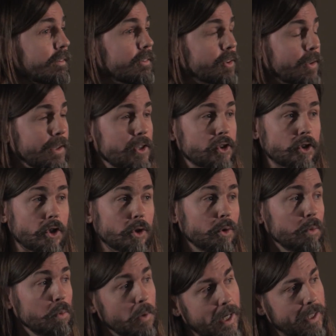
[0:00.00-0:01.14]
So that's
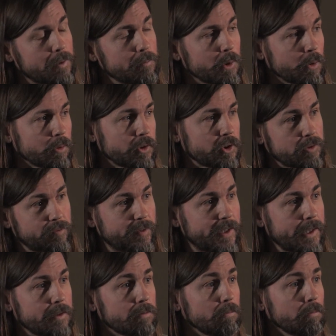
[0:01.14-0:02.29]
zoo, animals,
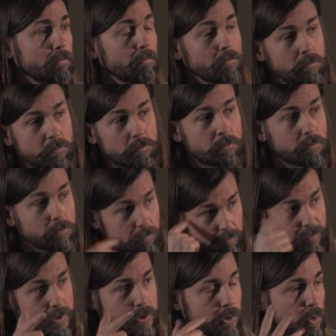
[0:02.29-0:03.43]

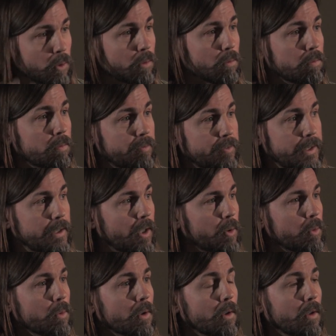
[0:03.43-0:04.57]
visual,
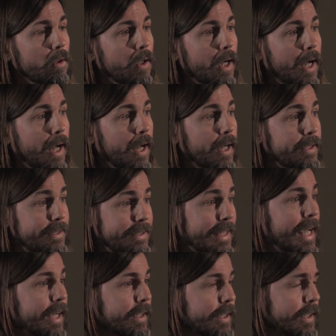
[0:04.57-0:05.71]
video,
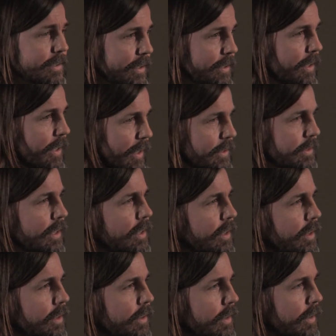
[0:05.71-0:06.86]
tech, as in
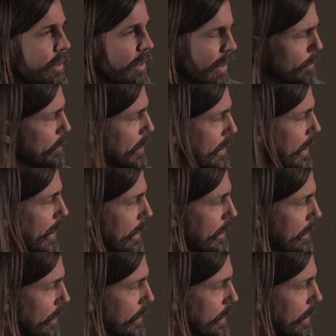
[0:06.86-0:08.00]
a glyptotech. Is
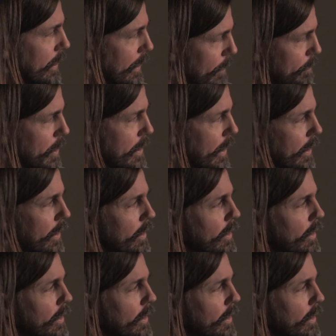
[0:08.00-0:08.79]
that what you say, a glyptotech?